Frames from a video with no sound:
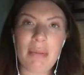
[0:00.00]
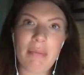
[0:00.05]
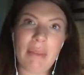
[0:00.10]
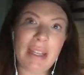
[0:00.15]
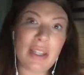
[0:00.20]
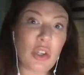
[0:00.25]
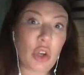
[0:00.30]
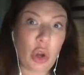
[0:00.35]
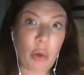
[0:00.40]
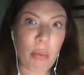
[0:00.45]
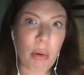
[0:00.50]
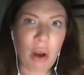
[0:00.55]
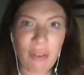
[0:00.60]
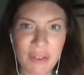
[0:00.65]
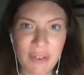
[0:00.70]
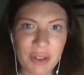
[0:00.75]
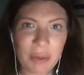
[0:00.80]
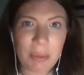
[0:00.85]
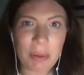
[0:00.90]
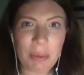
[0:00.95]
it's not a
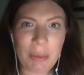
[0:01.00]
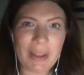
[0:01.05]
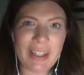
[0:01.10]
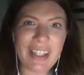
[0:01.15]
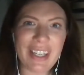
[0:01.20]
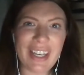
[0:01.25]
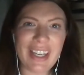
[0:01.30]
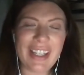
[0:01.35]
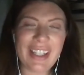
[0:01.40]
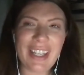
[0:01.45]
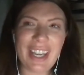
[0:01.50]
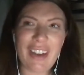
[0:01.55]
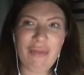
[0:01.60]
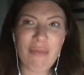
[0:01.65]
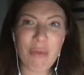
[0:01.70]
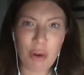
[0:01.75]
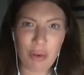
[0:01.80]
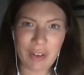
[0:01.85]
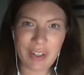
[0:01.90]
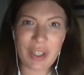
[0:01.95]
profitable business if
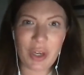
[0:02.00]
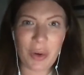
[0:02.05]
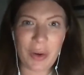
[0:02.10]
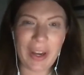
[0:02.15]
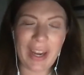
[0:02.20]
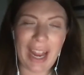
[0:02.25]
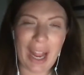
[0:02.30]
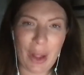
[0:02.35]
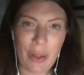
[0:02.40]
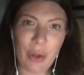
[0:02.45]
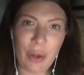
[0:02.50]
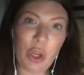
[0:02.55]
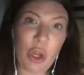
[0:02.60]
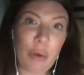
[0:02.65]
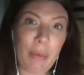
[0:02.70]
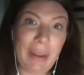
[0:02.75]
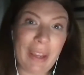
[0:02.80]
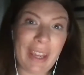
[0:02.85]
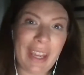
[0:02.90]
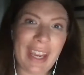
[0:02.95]
more is going out than
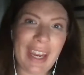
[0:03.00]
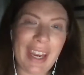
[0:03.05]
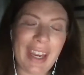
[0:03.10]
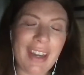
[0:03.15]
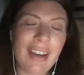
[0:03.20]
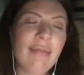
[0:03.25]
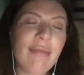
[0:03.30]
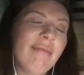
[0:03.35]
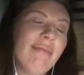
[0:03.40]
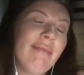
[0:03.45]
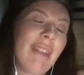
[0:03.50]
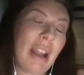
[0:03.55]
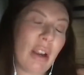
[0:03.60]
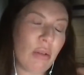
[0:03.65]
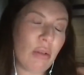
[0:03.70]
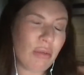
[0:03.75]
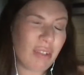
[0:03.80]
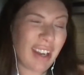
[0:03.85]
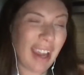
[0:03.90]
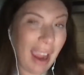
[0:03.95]
coming in.
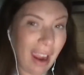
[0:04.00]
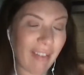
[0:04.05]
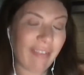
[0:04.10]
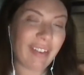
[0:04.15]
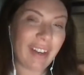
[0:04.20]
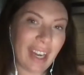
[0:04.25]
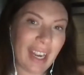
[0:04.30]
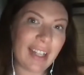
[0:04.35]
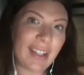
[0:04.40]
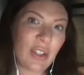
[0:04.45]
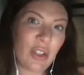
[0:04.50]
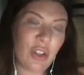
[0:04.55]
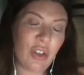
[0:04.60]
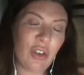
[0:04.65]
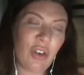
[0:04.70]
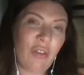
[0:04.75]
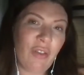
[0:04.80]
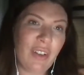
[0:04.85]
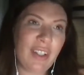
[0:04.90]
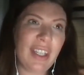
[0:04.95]
Now, caveat, and
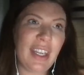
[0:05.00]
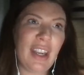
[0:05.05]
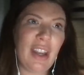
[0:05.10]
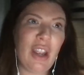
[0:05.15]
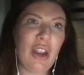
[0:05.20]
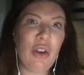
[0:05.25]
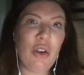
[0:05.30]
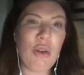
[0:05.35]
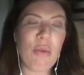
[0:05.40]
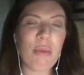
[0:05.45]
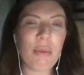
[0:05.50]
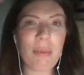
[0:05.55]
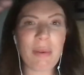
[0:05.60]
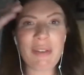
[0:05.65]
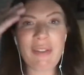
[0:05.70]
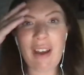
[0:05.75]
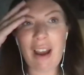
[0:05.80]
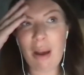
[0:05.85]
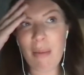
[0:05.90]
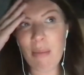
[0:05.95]
obviously Anoop will be
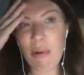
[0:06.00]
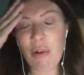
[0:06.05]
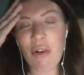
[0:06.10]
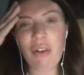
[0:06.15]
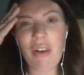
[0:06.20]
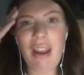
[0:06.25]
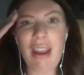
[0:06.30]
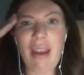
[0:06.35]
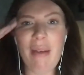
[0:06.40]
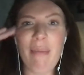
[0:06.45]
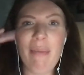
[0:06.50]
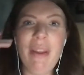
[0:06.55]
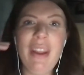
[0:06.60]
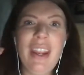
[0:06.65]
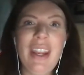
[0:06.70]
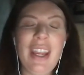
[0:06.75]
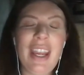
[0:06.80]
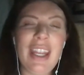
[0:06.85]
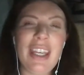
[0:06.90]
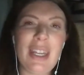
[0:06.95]
far more
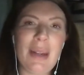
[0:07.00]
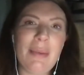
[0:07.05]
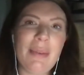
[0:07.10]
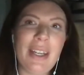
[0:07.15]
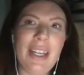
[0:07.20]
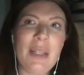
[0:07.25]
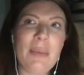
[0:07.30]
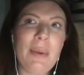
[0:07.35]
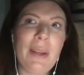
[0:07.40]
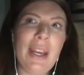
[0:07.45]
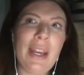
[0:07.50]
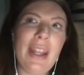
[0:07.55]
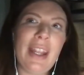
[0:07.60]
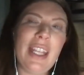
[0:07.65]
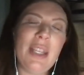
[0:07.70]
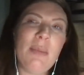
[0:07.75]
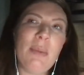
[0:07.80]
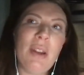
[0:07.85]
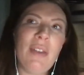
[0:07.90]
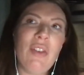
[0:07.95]
adept at explaining
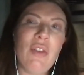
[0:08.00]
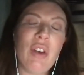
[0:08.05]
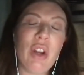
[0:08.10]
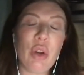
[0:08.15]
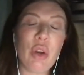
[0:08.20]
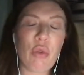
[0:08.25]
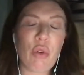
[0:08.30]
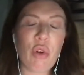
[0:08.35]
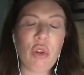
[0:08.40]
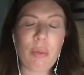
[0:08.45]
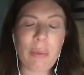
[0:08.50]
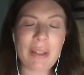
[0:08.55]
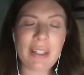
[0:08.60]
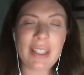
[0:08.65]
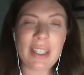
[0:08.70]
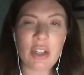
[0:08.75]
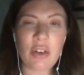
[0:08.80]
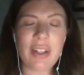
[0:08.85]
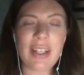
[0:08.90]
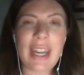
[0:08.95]
this, but if you're in a growth
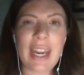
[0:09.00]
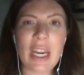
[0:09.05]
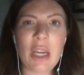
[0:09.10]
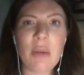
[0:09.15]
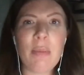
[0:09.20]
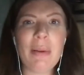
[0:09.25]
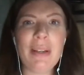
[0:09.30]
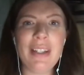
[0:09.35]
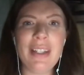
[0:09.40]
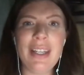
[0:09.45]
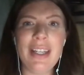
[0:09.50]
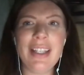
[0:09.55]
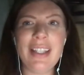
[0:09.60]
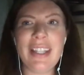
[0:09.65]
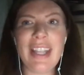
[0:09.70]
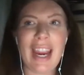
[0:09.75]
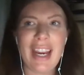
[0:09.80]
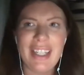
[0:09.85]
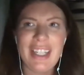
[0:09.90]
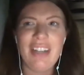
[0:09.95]
business or a tech business,
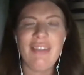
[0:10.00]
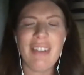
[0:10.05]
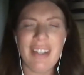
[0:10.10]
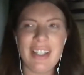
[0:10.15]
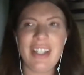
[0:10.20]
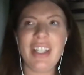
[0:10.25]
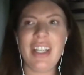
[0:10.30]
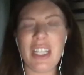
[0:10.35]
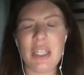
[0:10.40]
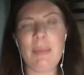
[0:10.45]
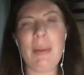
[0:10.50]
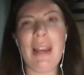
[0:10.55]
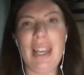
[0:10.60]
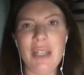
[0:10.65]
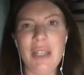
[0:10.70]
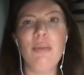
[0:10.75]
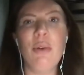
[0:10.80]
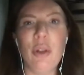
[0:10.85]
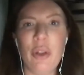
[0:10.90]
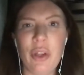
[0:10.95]
the idea is that you
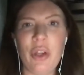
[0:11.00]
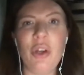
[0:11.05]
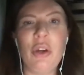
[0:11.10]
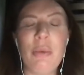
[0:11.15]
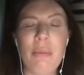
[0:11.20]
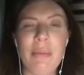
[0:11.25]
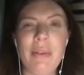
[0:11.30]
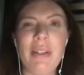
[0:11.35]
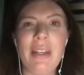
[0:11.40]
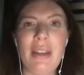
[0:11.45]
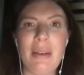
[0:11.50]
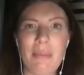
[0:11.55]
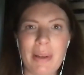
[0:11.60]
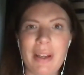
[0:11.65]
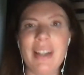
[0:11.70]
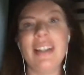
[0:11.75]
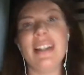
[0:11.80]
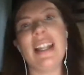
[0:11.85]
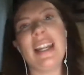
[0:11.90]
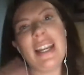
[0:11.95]
spend more than comes in
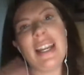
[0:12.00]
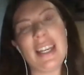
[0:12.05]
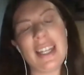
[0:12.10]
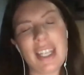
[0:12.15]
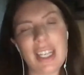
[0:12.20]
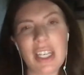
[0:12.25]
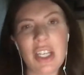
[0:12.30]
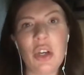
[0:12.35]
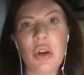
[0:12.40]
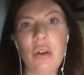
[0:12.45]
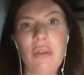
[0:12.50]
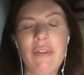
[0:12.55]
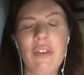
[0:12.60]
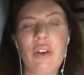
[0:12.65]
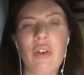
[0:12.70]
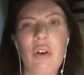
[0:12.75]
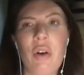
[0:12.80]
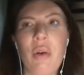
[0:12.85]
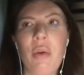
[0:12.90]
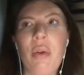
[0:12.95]
because you're going for
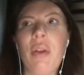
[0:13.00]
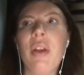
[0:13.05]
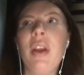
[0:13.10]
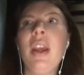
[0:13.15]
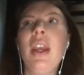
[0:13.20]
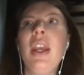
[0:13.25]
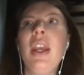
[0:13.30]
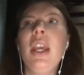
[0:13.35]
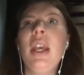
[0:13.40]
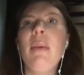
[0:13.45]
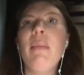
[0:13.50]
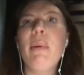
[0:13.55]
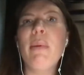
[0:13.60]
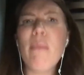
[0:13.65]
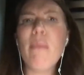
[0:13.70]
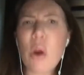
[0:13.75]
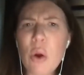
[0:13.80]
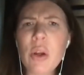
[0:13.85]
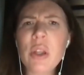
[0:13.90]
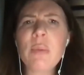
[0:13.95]
growth. But
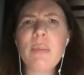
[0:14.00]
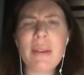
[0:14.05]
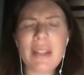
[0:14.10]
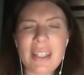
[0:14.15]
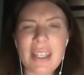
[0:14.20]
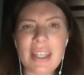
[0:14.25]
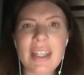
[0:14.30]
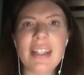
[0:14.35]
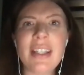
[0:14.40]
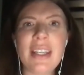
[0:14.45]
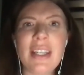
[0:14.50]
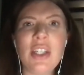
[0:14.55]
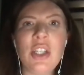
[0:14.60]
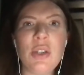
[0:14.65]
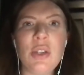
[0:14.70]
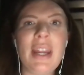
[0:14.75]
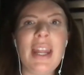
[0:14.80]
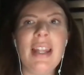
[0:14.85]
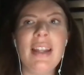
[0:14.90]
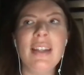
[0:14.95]
most businesses, you
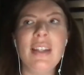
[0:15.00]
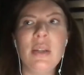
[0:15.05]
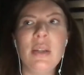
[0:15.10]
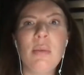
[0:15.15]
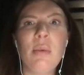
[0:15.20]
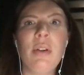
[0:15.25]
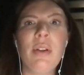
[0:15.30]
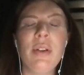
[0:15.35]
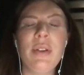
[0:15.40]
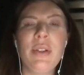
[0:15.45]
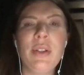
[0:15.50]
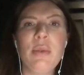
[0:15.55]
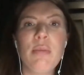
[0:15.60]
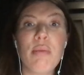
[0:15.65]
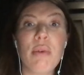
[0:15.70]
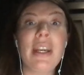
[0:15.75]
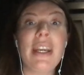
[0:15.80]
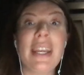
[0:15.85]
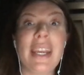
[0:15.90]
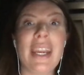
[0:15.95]
tend to want to
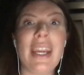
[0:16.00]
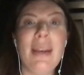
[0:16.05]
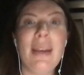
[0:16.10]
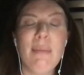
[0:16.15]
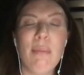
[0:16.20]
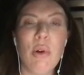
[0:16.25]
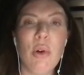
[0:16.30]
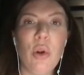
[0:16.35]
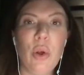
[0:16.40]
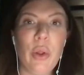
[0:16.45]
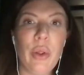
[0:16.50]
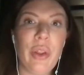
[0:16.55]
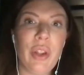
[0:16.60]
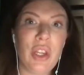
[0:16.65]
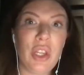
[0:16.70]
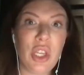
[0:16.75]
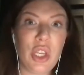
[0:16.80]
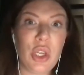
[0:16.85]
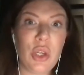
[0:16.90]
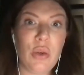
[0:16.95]
bring in more
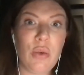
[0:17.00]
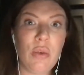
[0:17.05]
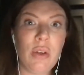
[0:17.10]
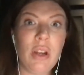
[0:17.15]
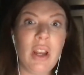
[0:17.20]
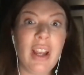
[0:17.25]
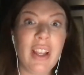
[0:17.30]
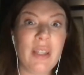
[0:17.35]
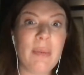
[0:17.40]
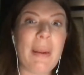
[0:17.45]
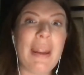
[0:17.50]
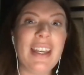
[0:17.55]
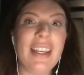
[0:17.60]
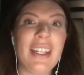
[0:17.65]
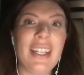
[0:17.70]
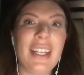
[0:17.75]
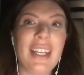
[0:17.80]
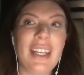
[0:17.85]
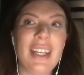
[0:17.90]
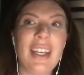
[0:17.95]
than you are
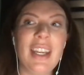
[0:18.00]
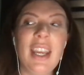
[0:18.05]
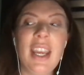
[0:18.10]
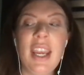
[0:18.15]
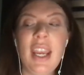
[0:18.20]
spending.